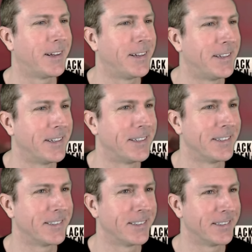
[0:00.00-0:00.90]

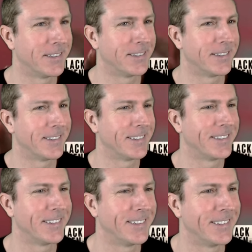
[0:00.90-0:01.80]

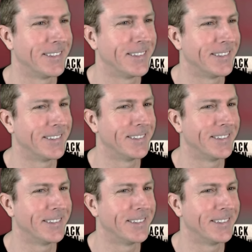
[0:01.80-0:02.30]
This person isn't speaking.